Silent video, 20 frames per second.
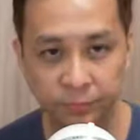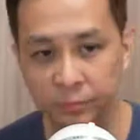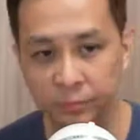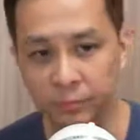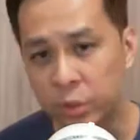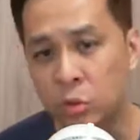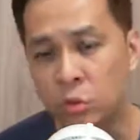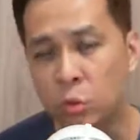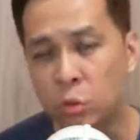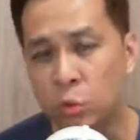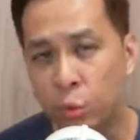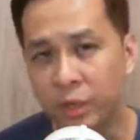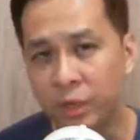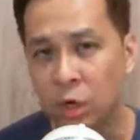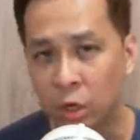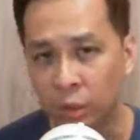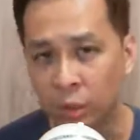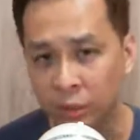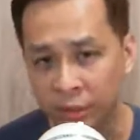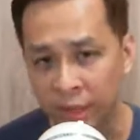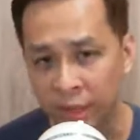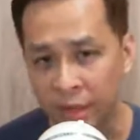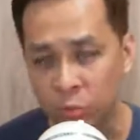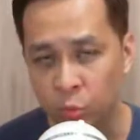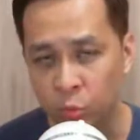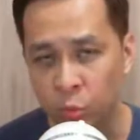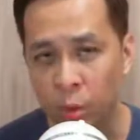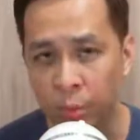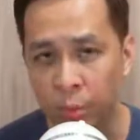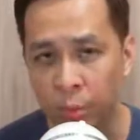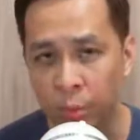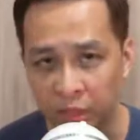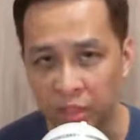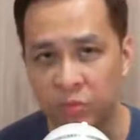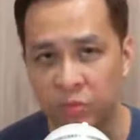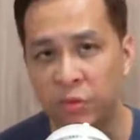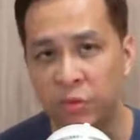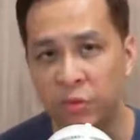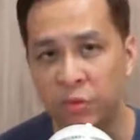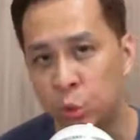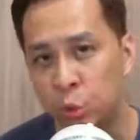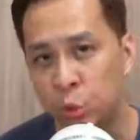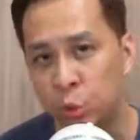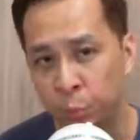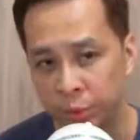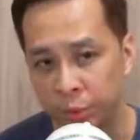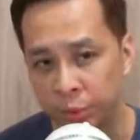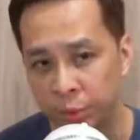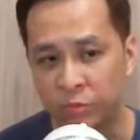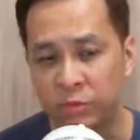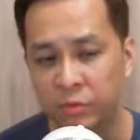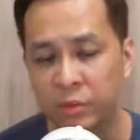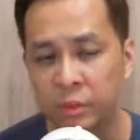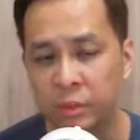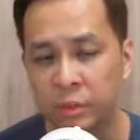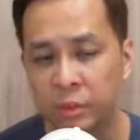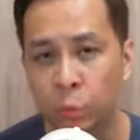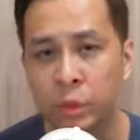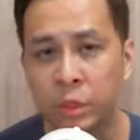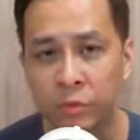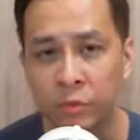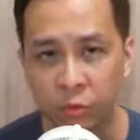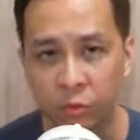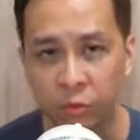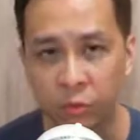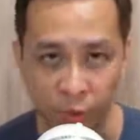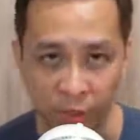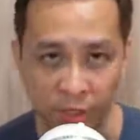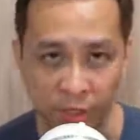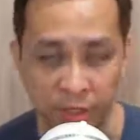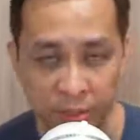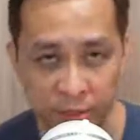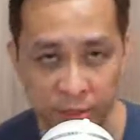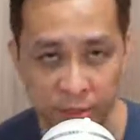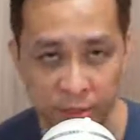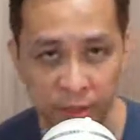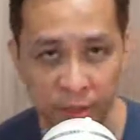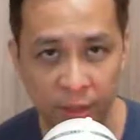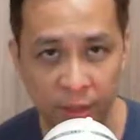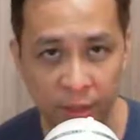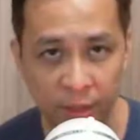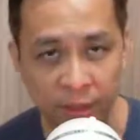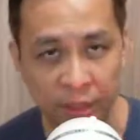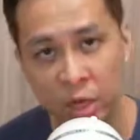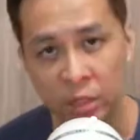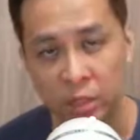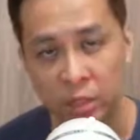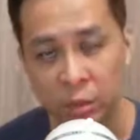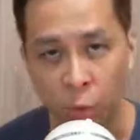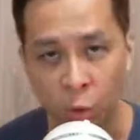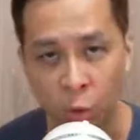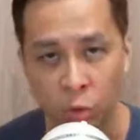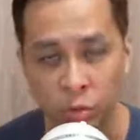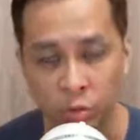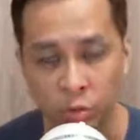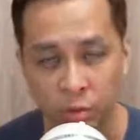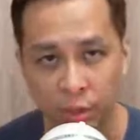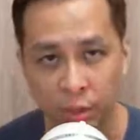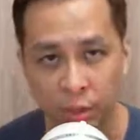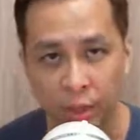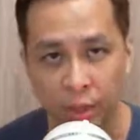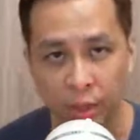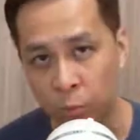You can also run a contest whereby the gift vouchers will be given only for winners that share the most,